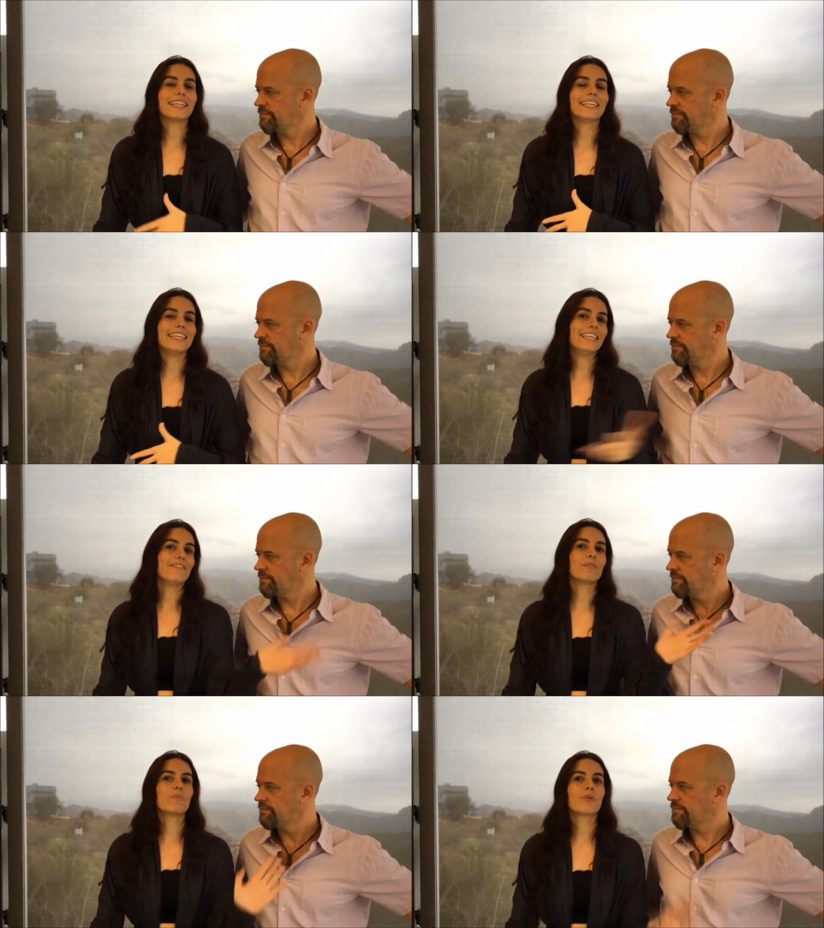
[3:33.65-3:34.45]
Speaker 1: it
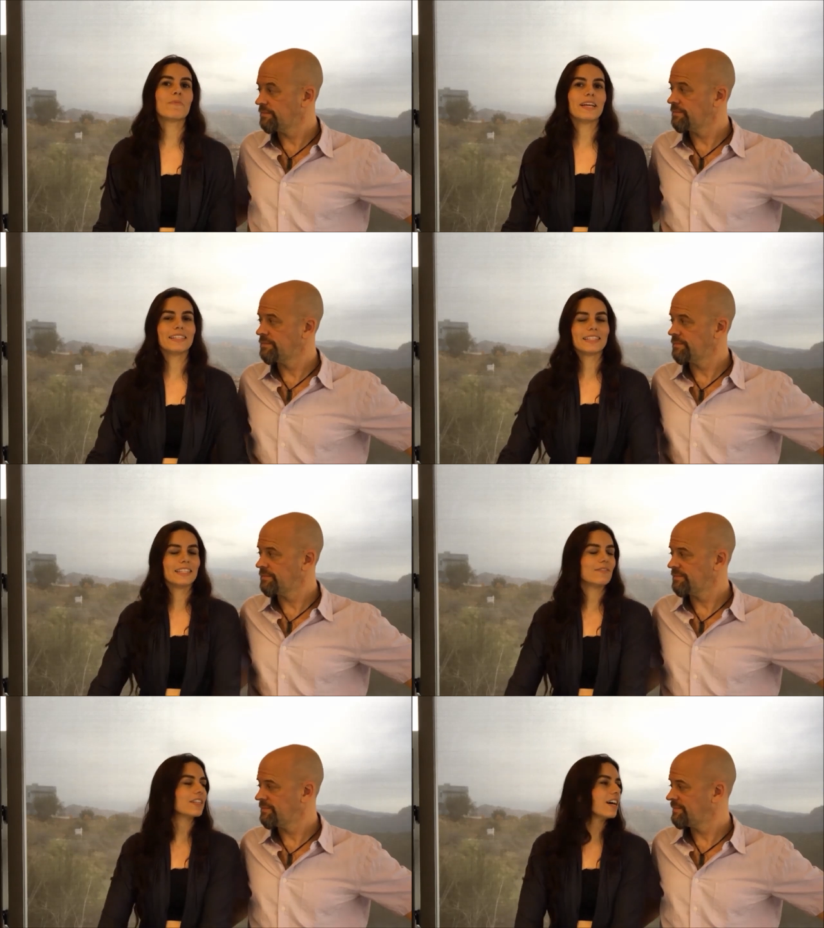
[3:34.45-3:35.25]
even more amazing,
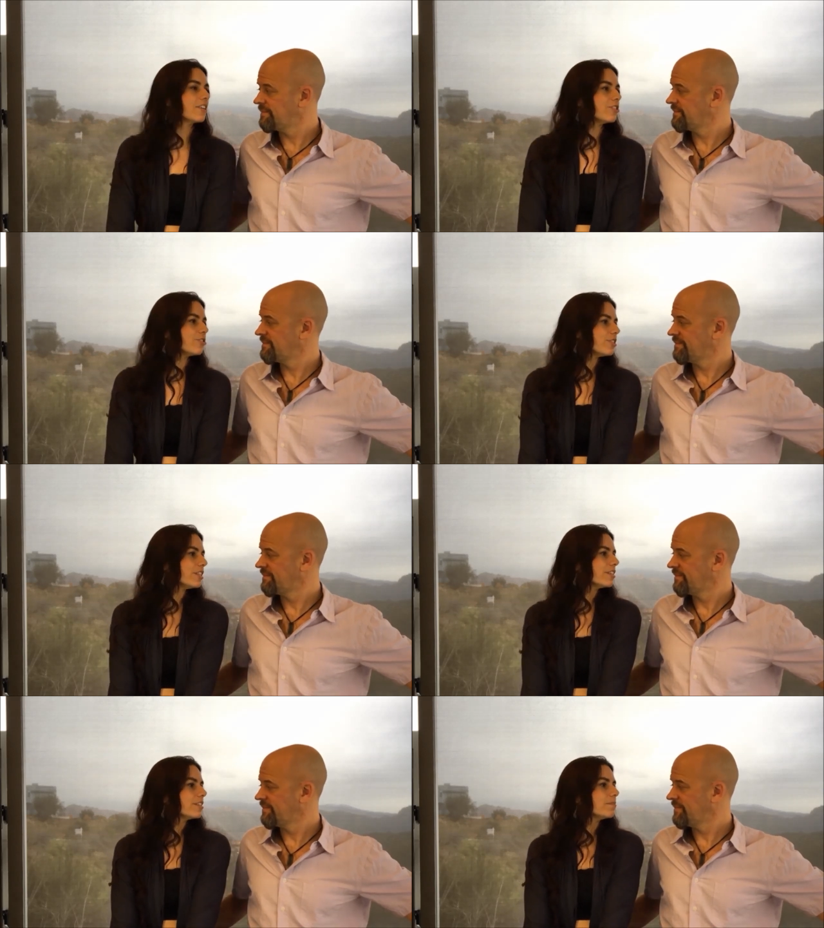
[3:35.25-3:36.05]
even hotter,
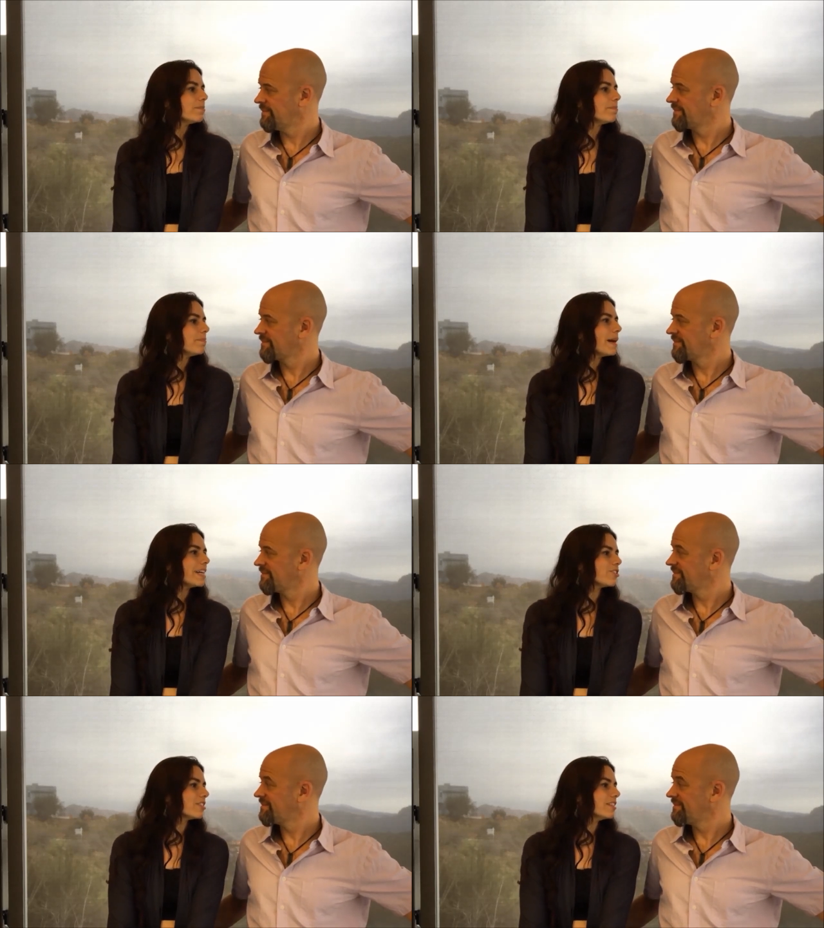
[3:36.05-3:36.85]
juicier,
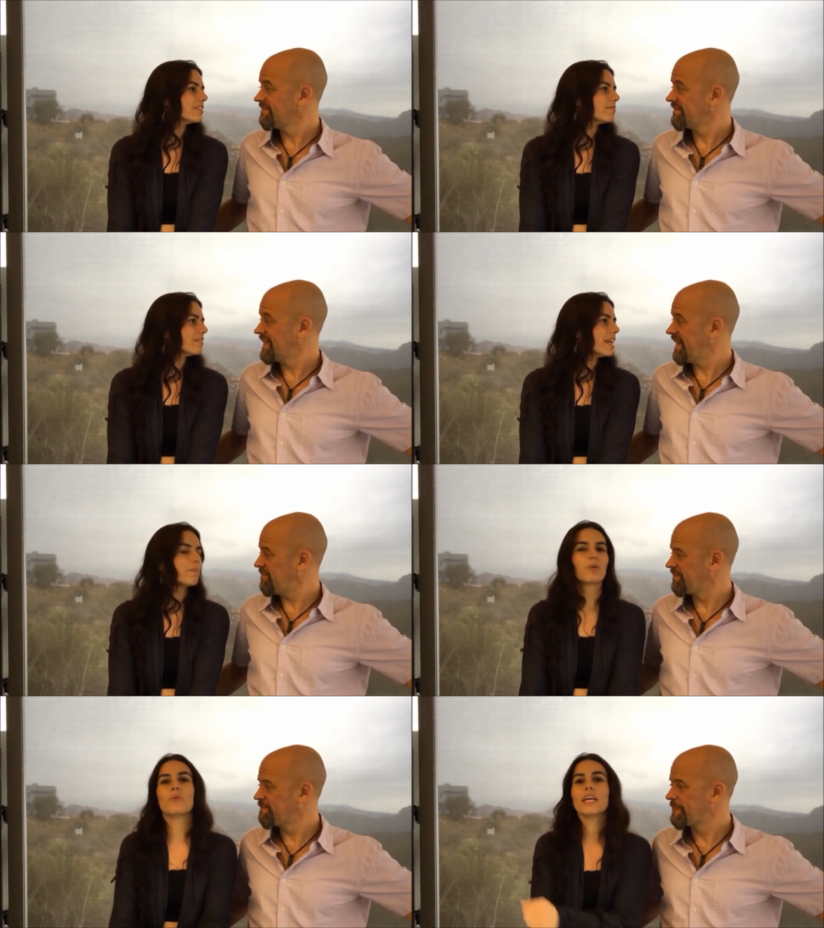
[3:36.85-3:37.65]
passionate,
Speaker 2: yep.
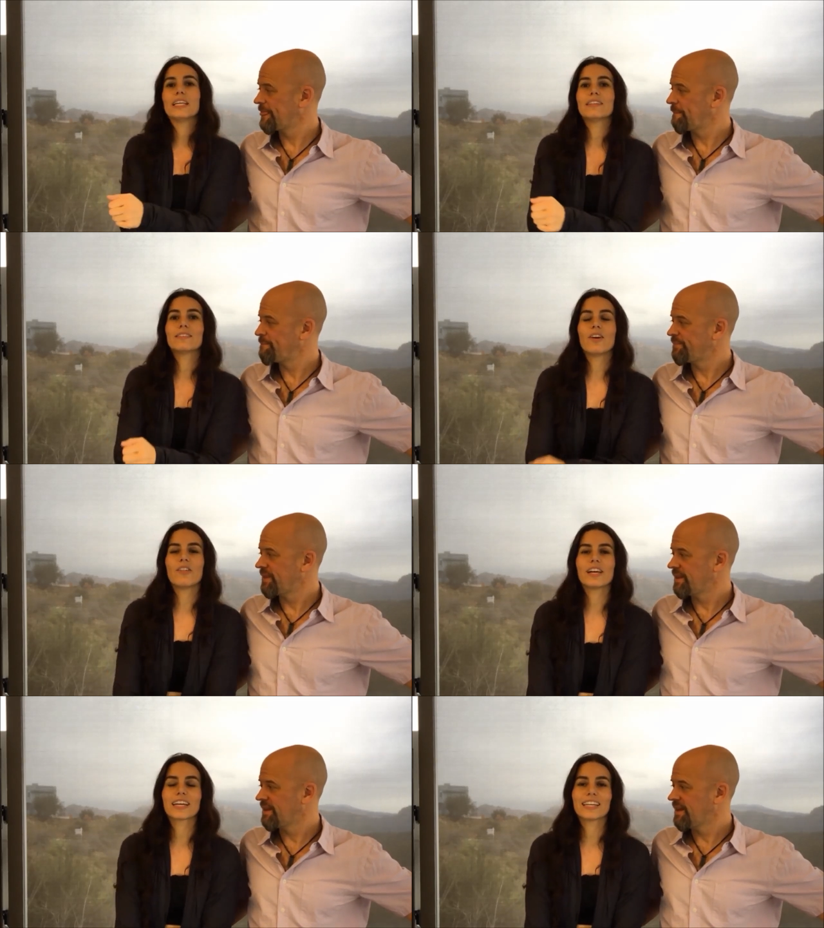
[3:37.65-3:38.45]
able to win,
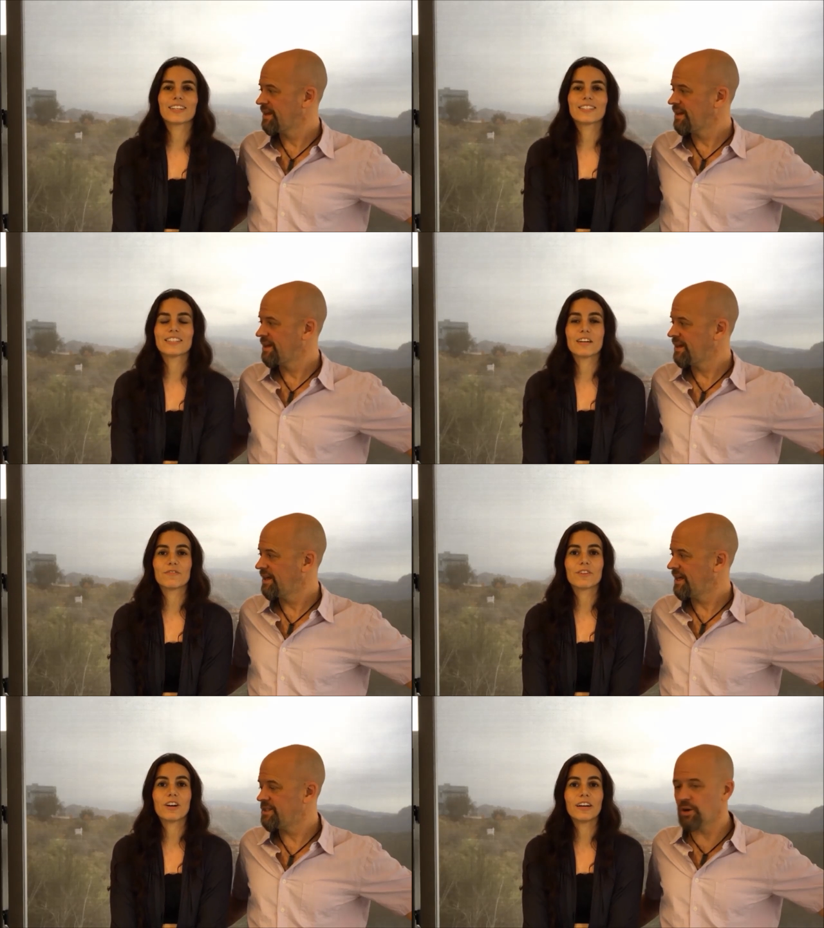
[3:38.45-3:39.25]
all that kind of good stuff.
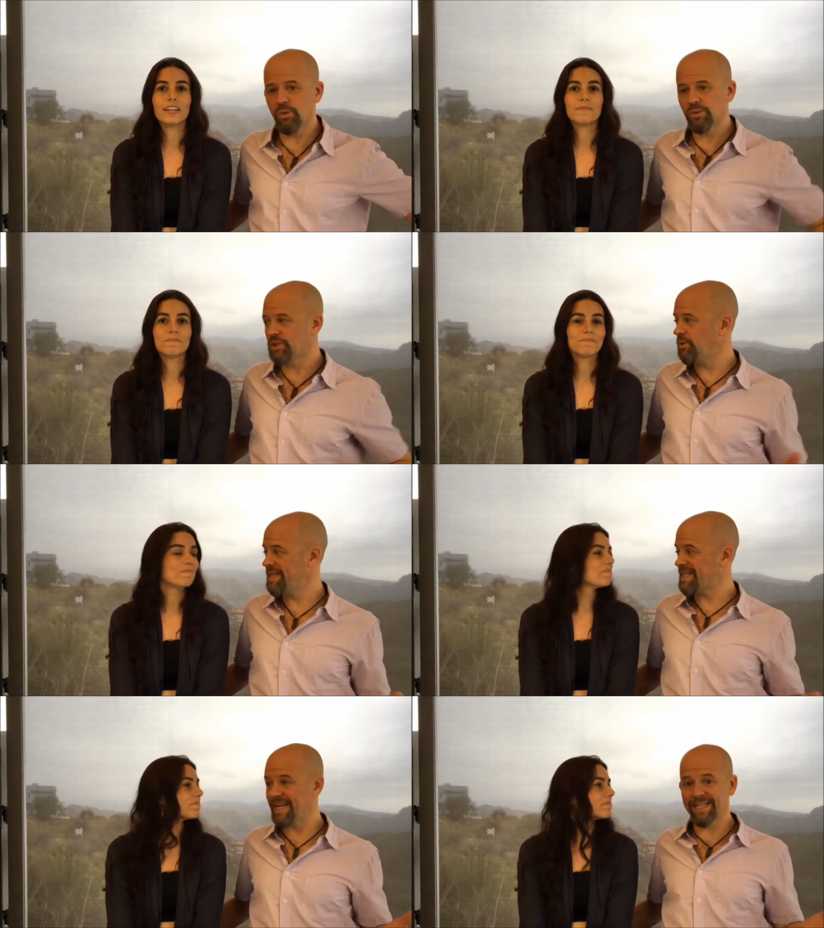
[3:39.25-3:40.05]
And all don't, right. don't
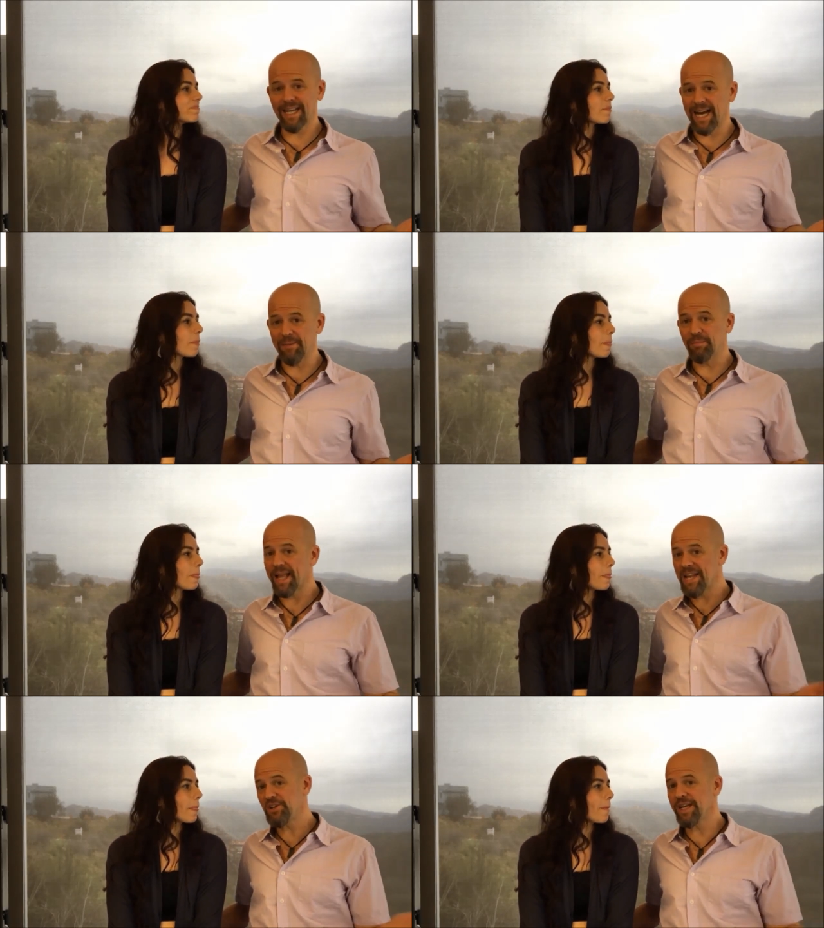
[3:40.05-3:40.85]
waste any time,
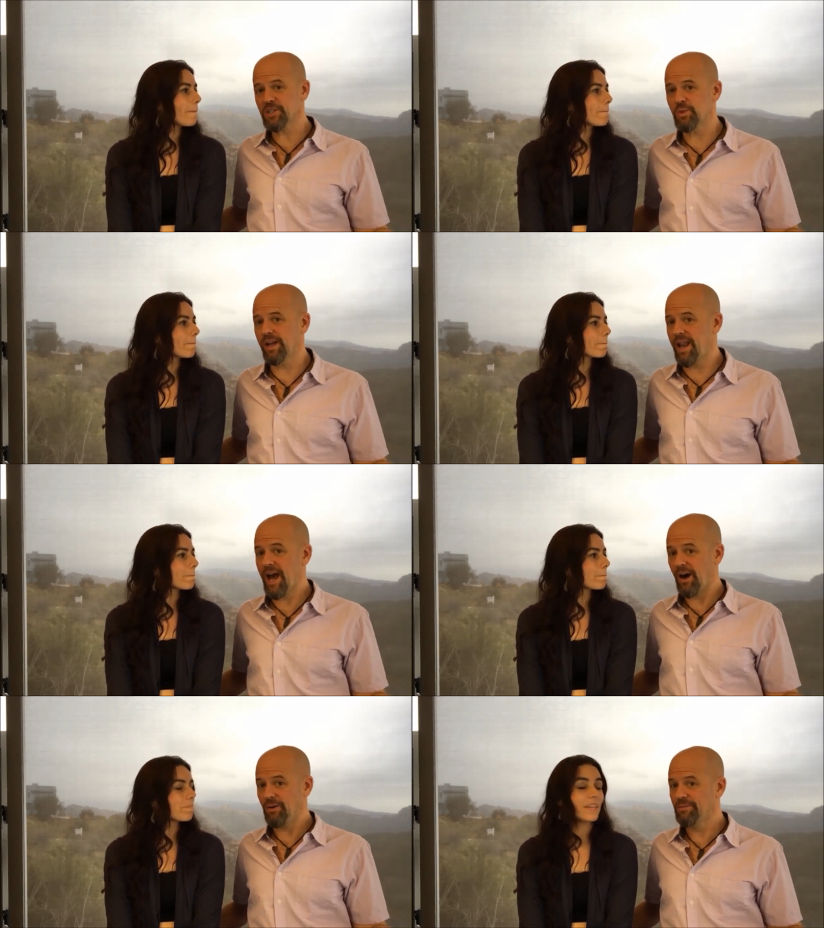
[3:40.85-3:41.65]
plan your next one
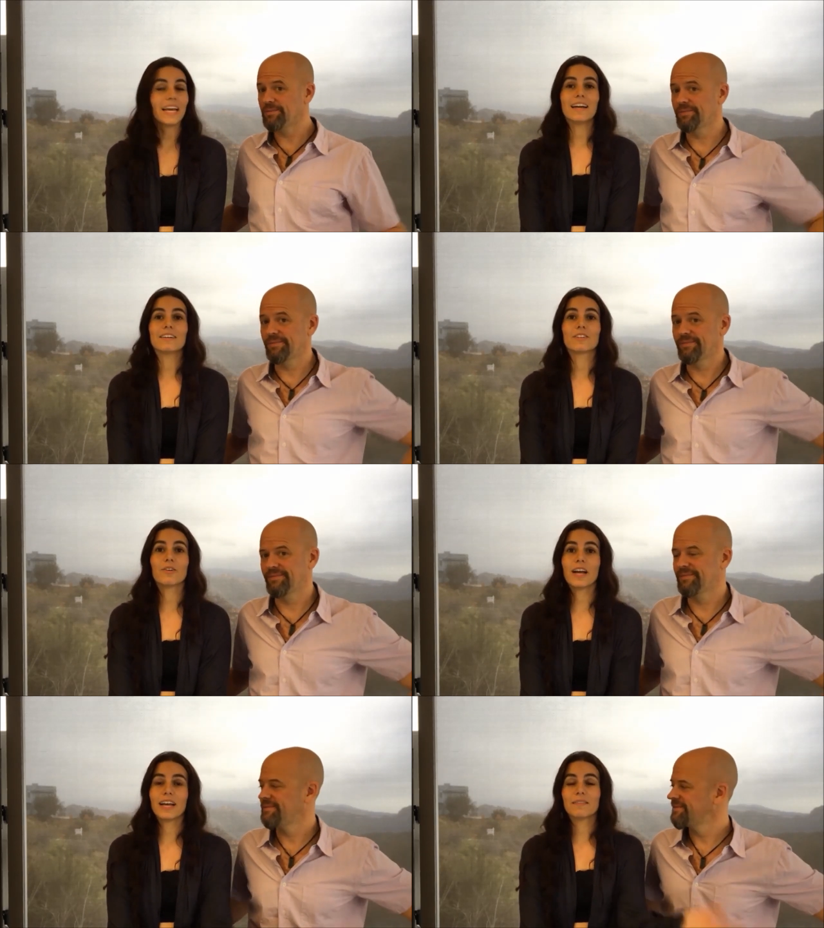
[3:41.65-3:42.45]
now.
Speaker 1: Yeah, go
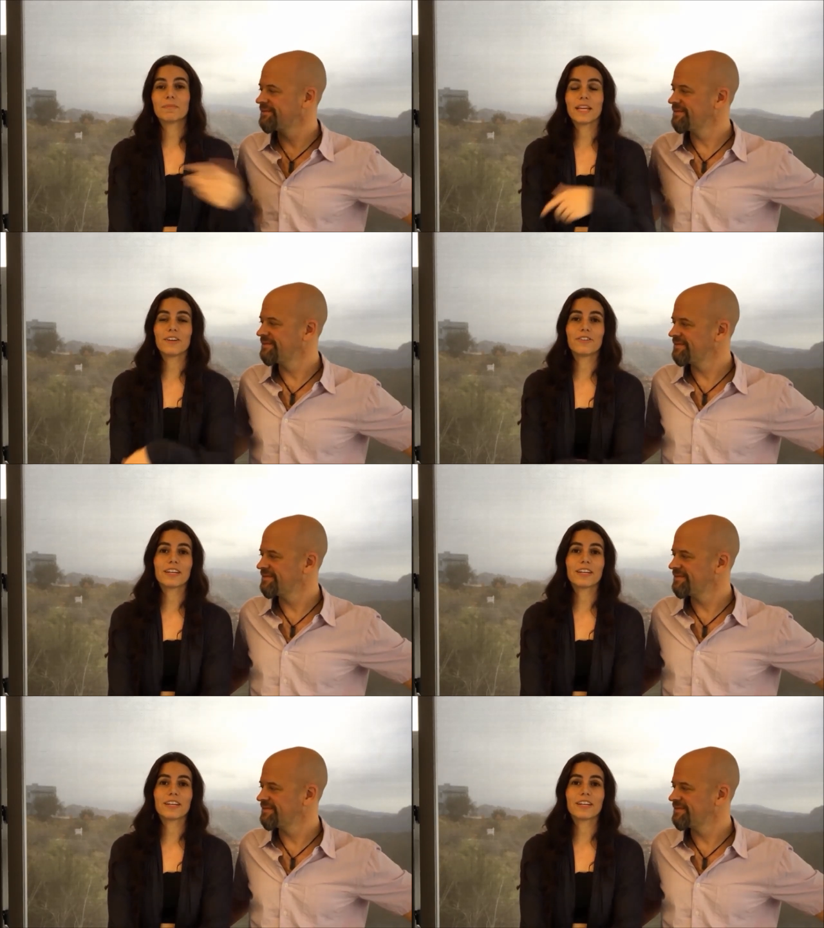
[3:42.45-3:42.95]
ahead, plan your